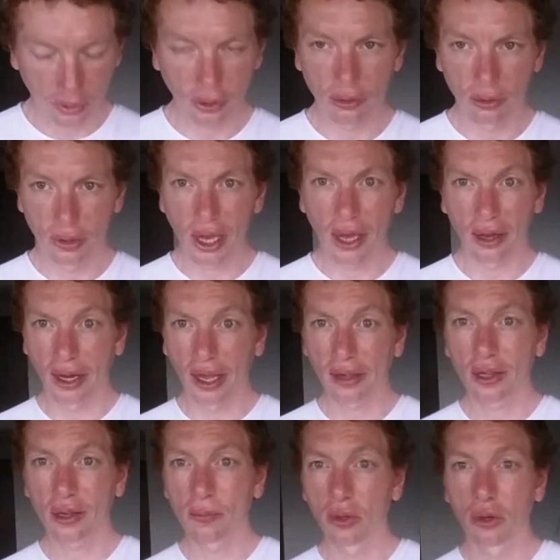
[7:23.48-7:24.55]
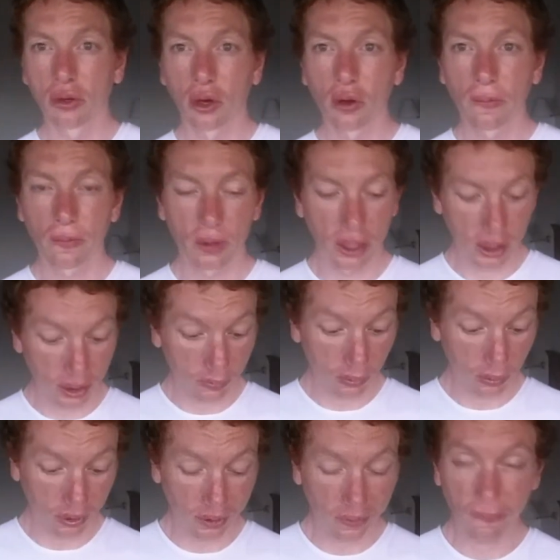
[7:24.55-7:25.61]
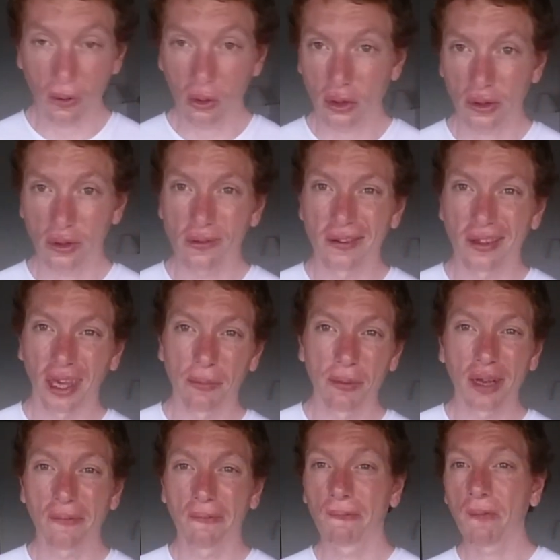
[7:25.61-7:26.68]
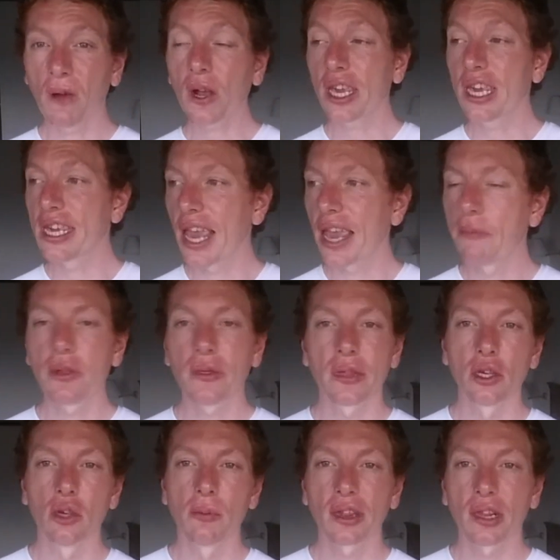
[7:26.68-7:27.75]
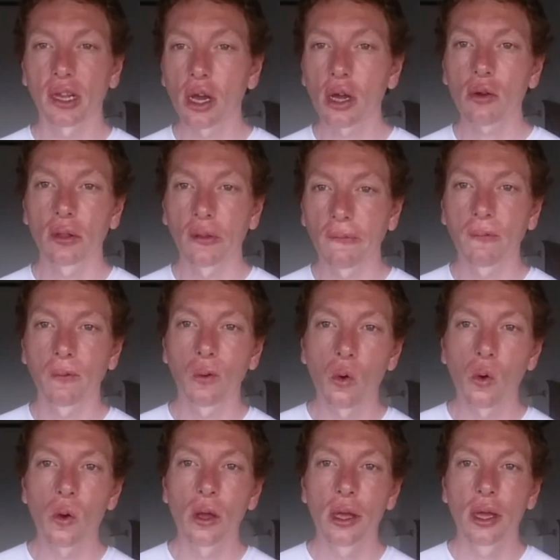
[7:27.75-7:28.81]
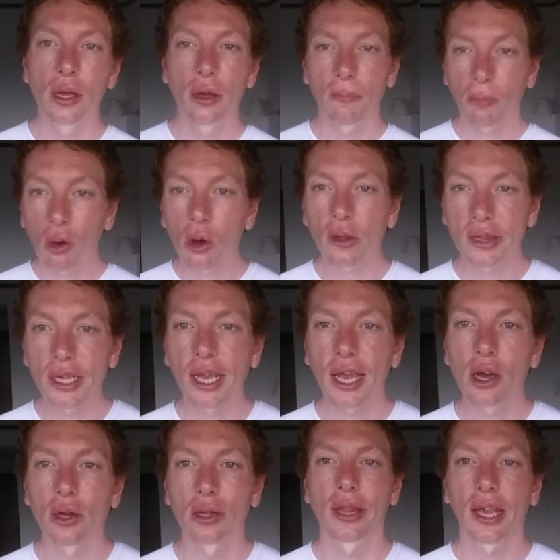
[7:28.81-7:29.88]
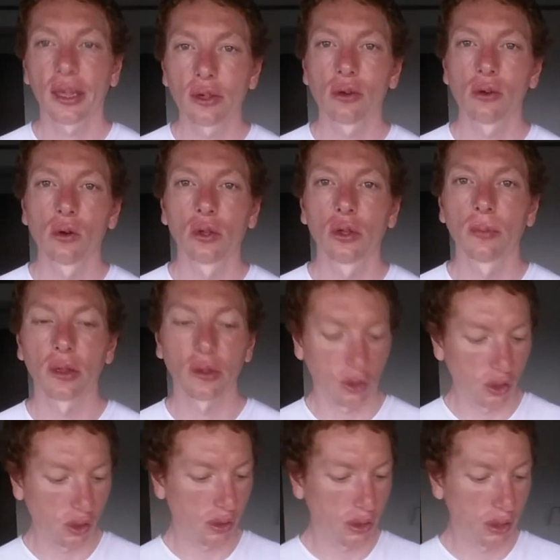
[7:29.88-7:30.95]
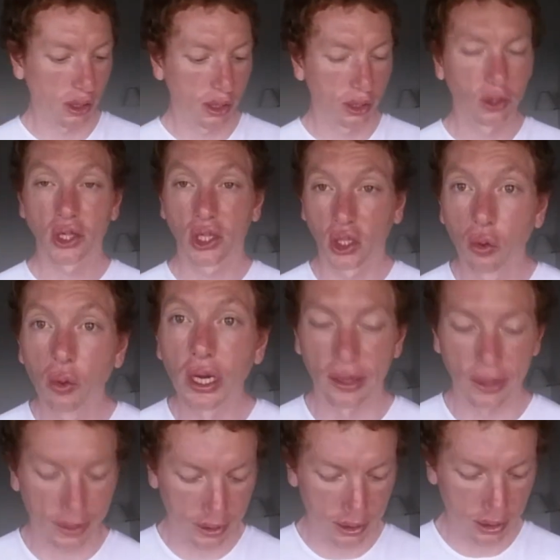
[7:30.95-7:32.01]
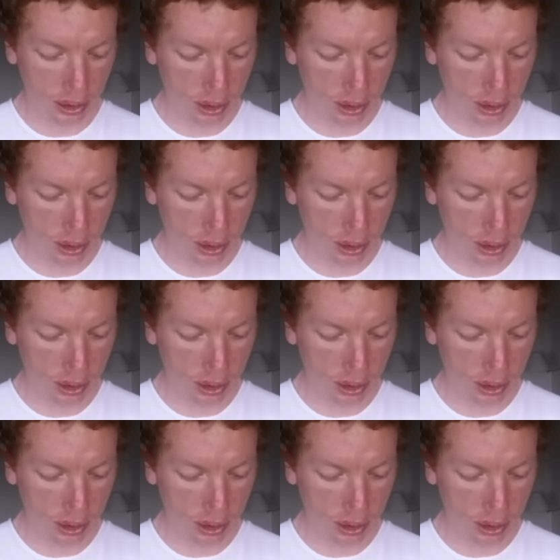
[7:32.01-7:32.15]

So yeah, next time you go for an interval, just focus on giving it fucking everything. You must lie on the floor, passing out. That's how hard you must go. Just do it.